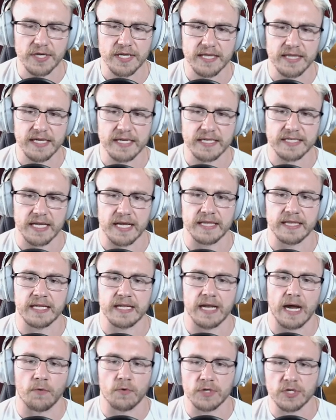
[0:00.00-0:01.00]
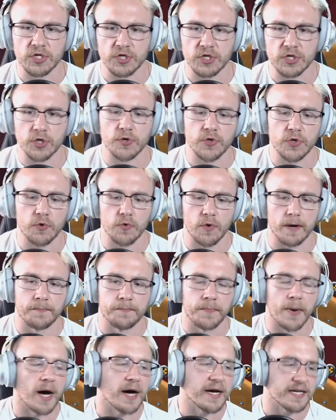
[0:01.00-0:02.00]
you this, and then I want to show you a
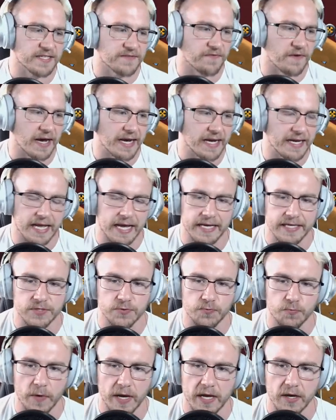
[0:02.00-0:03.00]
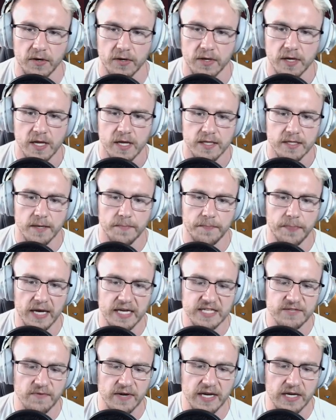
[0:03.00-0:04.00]
boss fight as well. The
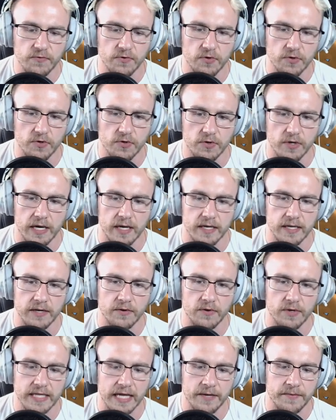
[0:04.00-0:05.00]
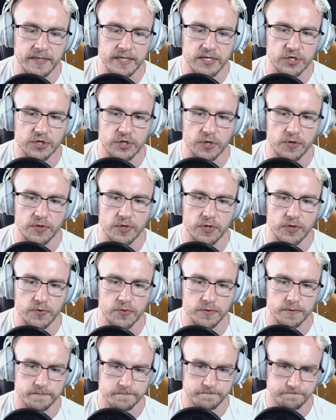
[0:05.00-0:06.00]
boss fight will it will allow me to show
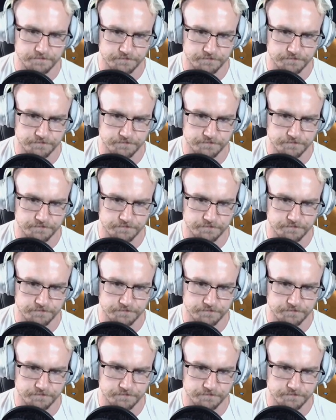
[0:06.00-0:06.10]
you